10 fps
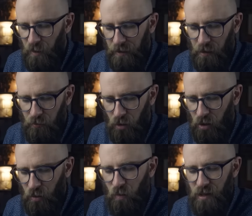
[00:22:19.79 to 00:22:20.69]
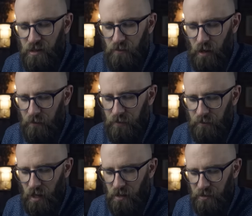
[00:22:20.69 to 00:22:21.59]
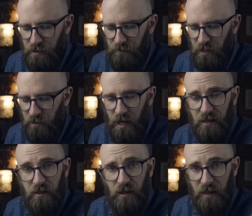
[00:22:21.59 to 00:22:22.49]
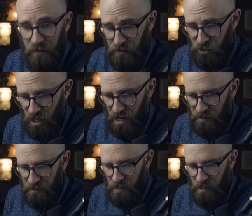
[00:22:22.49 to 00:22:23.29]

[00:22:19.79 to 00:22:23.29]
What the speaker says: whether Ron was run off the road or simply crashed while giving chase.